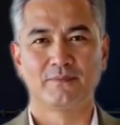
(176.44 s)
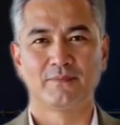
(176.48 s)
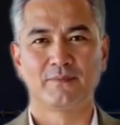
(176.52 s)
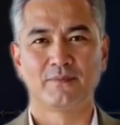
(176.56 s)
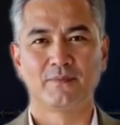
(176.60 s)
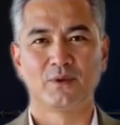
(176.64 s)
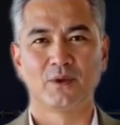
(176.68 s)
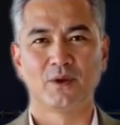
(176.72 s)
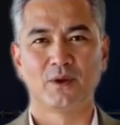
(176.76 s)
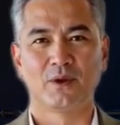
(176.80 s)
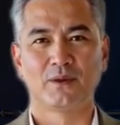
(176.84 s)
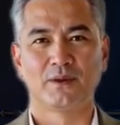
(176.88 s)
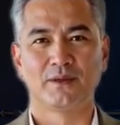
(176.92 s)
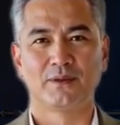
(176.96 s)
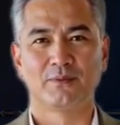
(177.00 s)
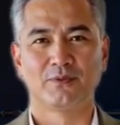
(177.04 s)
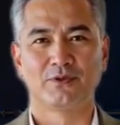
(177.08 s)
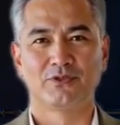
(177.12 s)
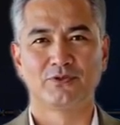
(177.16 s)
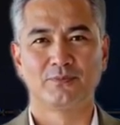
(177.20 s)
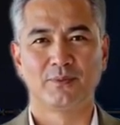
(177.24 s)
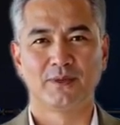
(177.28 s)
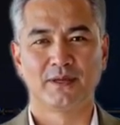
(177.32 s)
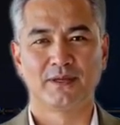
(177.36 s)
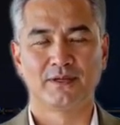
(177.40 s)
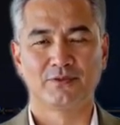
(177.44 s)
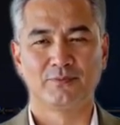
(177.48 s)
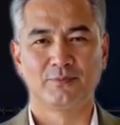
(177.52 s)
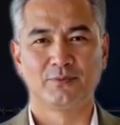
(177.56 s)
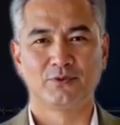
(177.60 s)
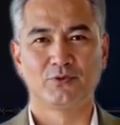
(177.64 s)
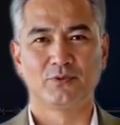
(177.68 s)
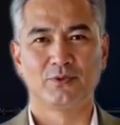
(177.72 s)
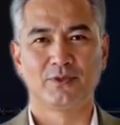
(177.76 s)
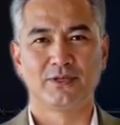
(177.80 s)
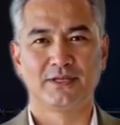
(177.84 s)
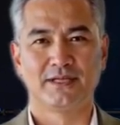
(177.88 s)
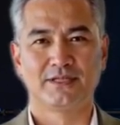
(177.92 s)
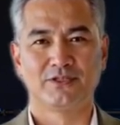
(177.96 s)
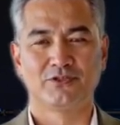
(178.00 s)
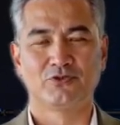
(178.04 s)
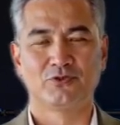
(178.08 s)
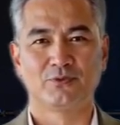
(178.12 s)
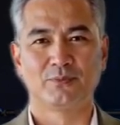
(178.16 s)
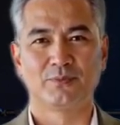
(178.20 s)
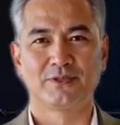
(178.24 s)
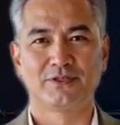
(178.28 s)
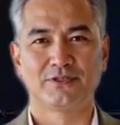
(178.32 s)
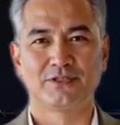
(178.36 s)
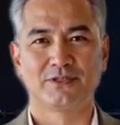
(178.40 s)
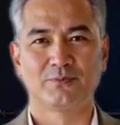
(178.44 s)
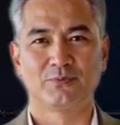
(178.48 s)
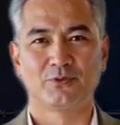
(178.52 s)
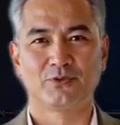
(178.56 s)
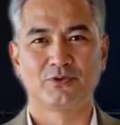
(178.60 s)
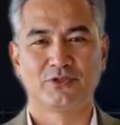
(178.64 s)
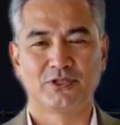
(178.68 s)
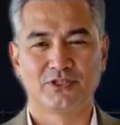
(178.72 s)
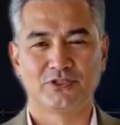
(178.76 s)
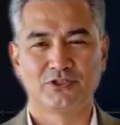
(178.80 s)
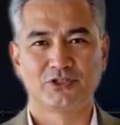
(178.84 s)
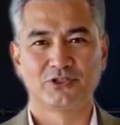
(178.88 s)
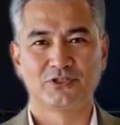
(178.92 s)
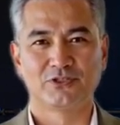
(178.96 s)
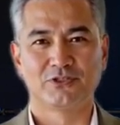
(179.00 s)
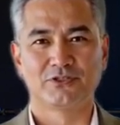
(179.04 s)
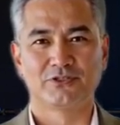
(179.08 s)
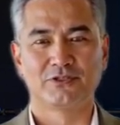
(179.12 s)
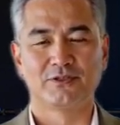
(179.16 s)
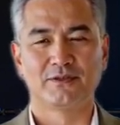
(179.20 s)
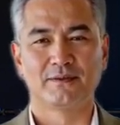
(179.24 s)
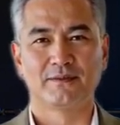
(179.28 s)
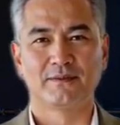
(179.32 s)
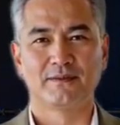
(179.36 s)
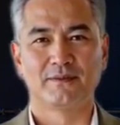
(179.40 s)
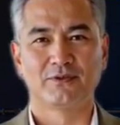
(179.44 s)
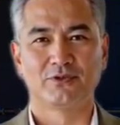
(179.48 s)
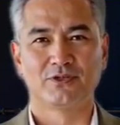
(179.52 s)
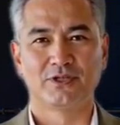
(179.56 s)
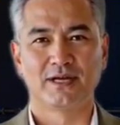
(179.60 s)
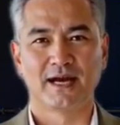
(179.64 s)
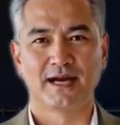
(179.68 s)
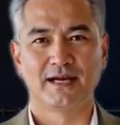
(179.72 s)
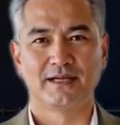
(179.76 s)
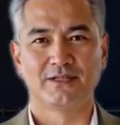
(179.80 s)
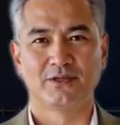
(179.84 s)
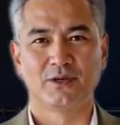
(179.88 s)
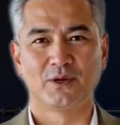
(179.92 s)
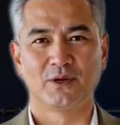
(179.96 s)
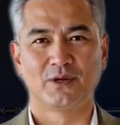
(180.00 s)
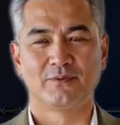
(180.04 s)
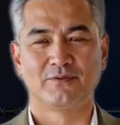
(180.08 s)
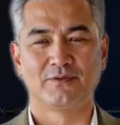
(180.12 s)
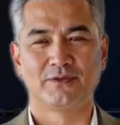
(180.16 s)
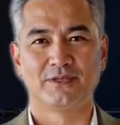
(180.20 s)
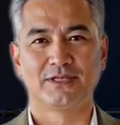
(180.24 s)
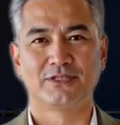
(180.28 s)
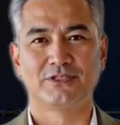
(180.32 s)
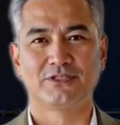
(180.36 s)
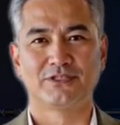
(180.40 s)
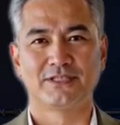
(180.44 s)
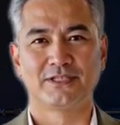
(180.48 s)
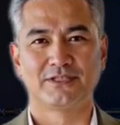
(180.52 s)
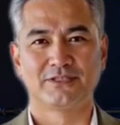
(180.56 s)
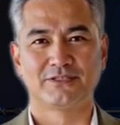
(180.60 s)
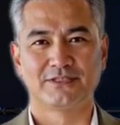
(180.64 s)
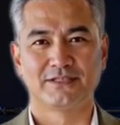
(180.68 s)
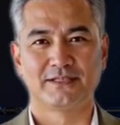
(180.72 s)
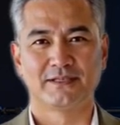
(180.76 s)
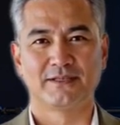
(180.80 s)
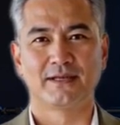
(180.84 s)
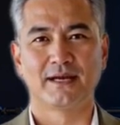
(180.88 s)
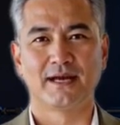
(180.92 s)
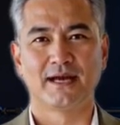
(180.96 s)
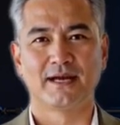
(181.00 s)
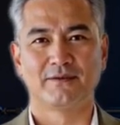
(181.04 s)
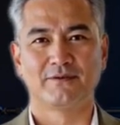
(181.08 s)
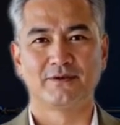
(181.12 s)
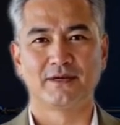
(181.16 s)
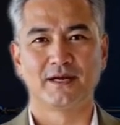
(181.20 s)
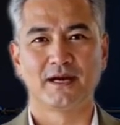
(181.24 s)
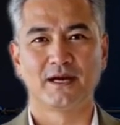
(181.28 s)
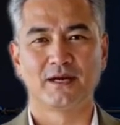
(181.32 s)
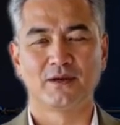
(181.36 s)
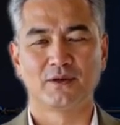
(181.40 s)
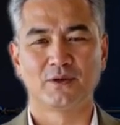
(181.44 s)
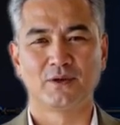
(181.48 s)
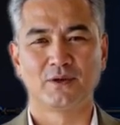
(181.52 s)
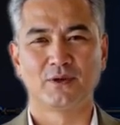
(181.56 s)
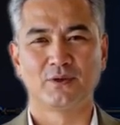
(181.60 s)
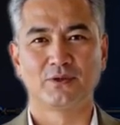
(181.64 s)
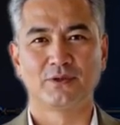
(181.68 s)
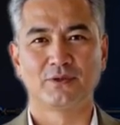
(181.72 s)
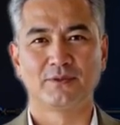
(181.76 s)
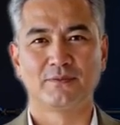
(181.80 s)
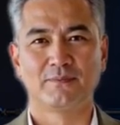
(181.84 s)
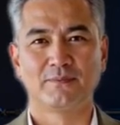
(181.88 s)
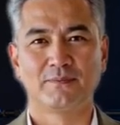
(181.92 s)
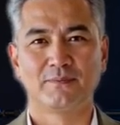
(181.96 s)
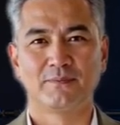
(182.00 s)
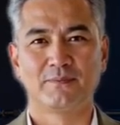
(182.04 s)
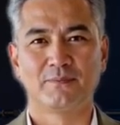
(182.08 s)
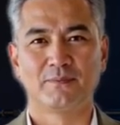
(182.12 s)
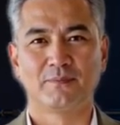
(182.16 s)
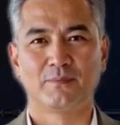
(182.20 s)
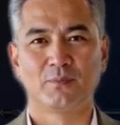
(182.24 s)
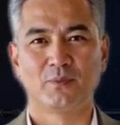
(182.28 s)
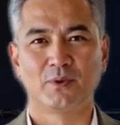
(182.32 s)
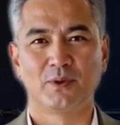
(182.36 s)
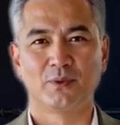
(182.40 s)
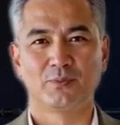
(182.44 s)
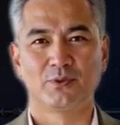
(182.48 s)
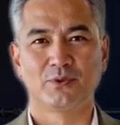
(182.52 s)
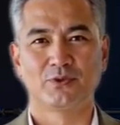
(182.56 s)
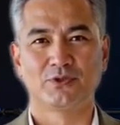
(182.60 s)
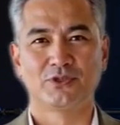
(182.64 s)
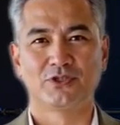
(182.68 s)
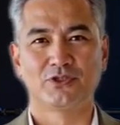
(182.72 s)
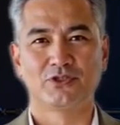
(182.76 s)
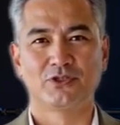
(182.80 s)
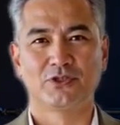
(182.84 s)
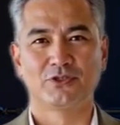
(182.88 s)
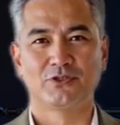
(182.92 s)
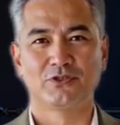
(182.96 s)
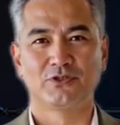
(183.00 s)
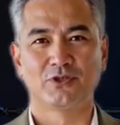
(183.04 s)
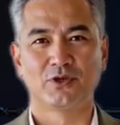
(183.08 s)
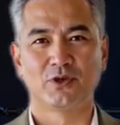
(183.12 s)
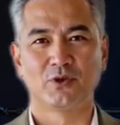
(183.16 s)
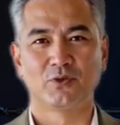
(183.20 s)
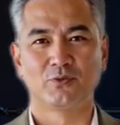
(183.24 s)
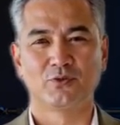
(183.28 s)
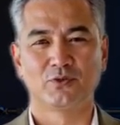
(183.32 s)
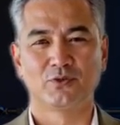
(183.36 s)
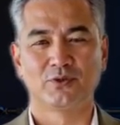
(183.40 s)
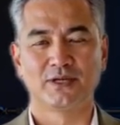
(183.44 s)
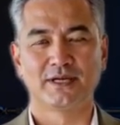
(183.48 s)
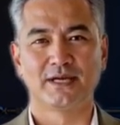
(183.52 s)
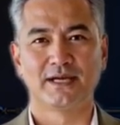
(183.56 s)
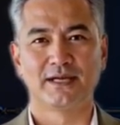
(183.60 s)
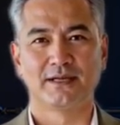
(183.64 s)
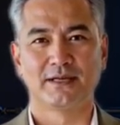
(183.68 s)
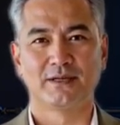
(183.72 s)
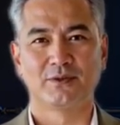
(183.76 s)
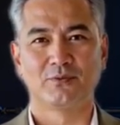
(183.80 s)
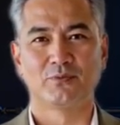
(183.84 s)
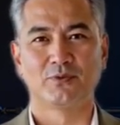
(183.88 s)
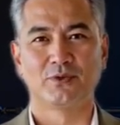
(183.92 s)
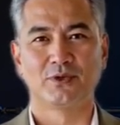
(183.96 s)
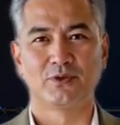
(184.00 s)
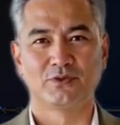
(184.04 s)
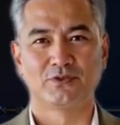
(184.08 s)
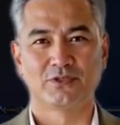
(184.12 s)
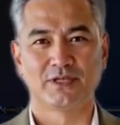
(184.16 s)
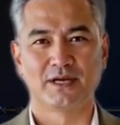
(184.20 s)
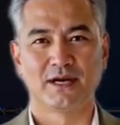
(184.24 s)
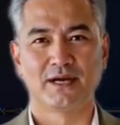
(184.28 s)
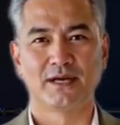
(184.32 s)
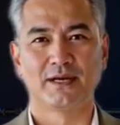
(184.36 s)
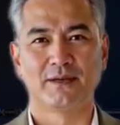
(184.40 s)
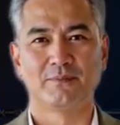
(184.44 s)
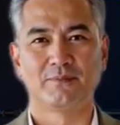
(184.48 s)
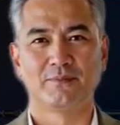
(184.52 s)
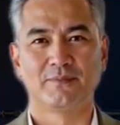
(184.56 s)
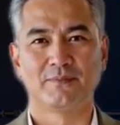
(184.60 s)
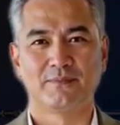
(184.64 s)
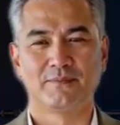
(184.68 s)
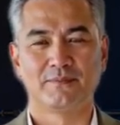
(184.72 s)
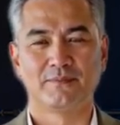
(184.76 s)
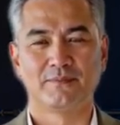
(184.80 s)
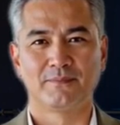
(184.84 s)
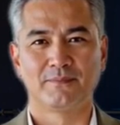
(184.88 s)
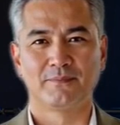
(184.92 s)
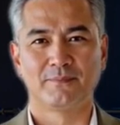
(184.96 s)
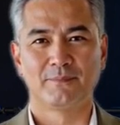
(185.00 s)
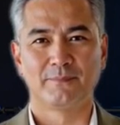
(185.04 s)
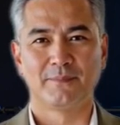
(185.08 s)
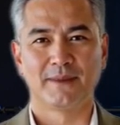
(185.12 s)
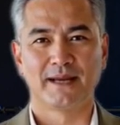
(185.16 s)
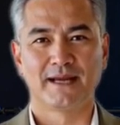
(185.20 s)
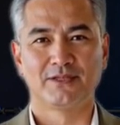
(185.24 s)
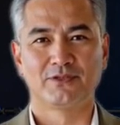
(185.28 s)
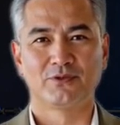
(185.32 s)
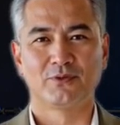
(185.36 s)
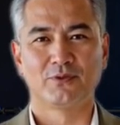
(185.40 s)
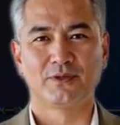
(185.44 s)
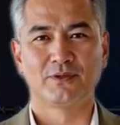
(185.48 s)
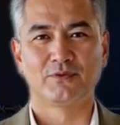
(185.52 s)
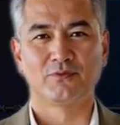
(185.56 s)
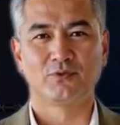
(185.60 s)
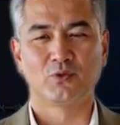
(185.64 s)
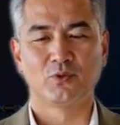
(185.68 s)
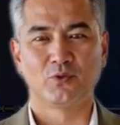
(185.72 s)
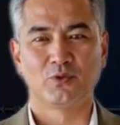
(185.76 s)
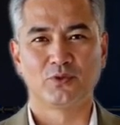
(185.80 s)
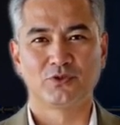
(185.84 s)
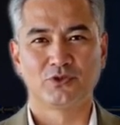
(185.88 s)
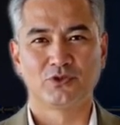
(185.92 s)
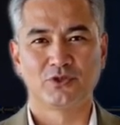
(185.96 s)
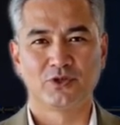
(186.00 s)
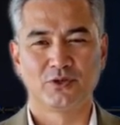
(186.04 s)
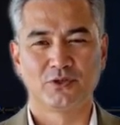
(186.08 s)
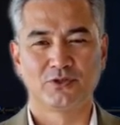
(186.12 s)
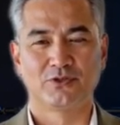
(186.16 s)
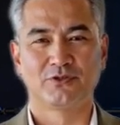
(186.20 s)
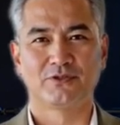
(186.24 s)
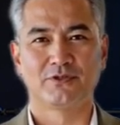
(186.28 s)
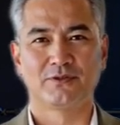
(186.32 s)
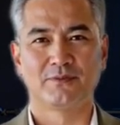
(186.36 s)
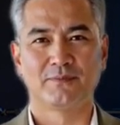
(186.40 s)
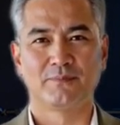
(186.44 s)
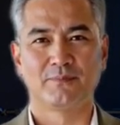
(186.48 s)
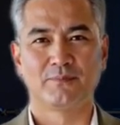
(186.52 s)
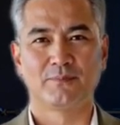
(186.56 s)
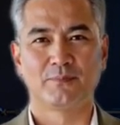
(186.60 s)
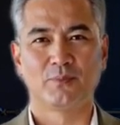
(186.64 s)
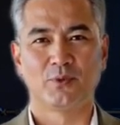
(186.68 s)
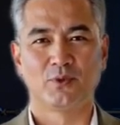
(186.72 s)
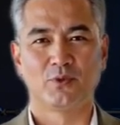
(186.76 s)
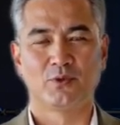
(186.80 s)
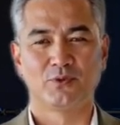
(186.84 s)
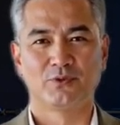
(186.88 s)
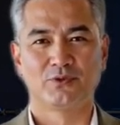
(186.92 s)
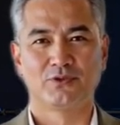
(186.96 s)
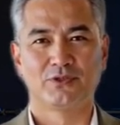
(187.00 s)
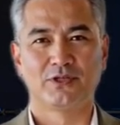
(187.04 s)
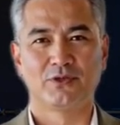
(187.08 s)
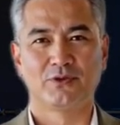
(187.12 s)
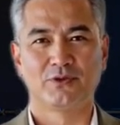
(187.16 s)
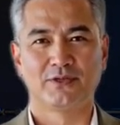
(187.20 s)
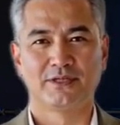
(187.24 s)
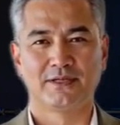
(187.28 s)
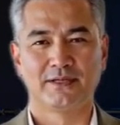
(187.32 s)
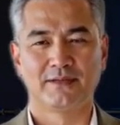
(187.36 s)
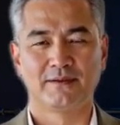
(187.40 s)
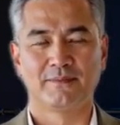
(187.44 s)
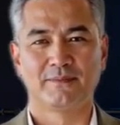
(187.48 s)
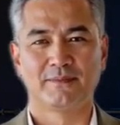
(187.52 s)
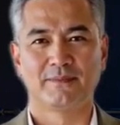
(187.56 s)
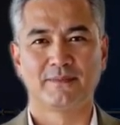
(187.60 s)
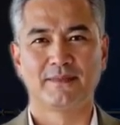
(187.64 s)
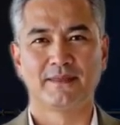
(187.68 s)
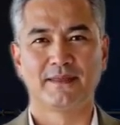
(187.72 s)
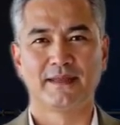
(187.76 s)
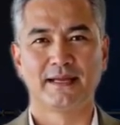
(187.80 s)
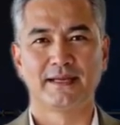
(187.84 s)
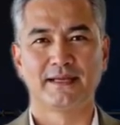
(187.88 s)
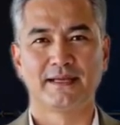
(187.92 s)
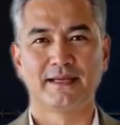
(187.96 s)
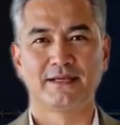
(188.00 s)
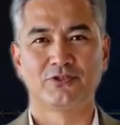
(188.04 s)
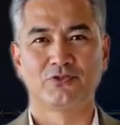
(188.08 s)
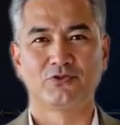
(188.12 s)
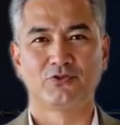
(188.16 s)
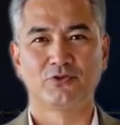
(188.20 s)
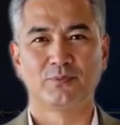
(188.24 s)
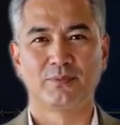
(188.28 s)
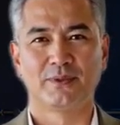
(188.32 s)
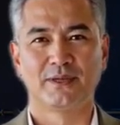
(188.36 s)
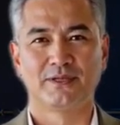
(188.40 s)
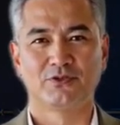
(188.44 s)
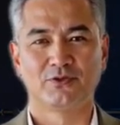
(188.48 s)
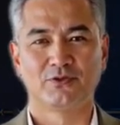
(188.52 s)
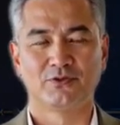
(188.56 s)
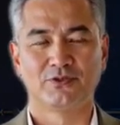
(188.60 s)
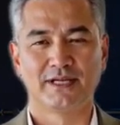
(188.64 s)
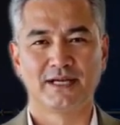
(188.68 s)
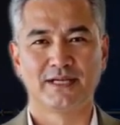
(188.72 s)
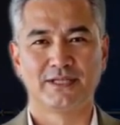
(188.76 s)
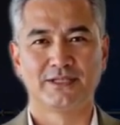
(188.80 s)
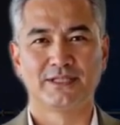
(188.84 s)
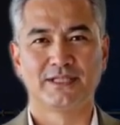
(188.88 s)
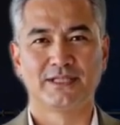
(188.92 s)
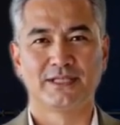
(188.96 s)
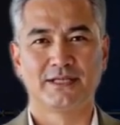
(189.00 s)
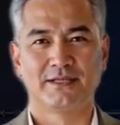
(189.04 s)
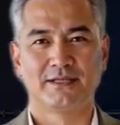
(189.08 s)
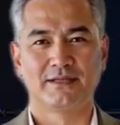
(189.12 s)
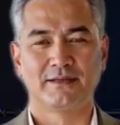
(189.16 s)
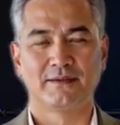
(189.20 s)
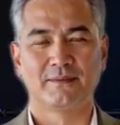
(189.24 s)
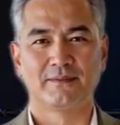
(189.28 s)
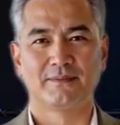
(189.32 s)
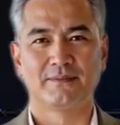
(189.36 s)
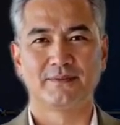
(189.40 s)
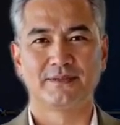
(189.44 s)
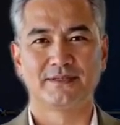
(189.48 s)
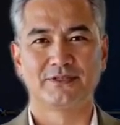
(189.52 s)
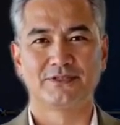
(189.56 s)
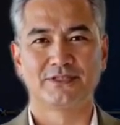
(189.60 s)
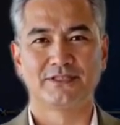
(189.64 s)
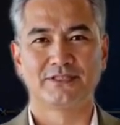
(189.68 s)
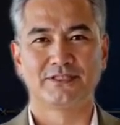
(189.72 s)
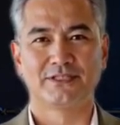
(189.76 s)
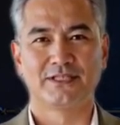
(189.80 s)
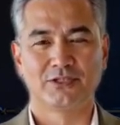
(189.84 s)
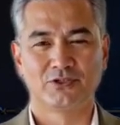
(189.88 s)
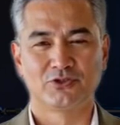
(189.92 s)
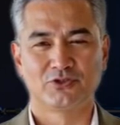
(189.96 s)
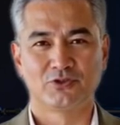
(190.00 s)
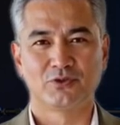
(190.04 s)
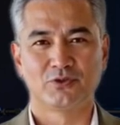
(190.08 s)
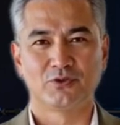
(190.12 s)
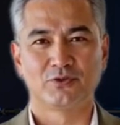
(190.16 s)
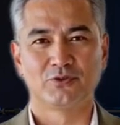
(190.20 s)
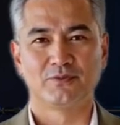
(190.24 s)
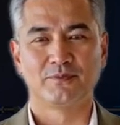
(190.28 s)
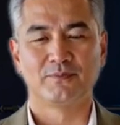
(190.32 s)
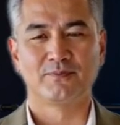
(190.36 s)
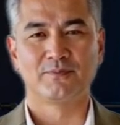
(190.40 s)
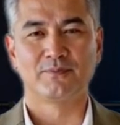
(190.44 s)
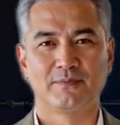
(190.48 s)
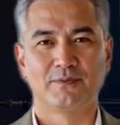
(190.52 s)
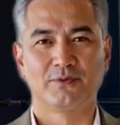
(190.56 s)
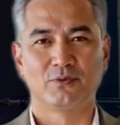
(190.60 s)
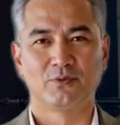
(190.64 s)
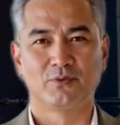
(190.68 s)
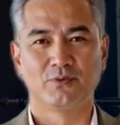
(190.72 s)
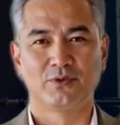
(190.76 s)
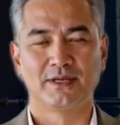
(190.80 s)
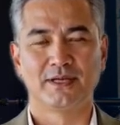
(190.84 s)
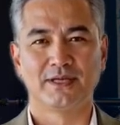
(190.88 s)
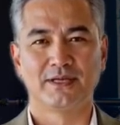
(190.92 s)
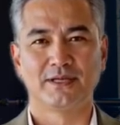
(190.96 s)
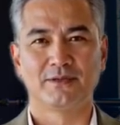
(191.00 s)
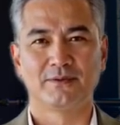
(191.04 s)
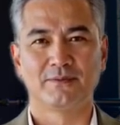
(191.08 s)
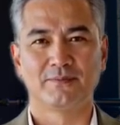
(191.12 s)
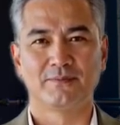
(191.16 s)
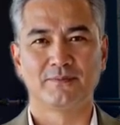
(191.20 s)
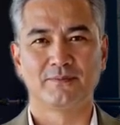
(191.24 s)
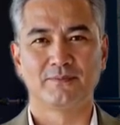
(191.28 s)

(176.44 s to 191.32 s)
Call and response between instruments and musicians. Jazz often exists in live dialogue, where musicians co-create in real time. Mastery of chord charts, modal theory, and instrumental technique is essential. 3.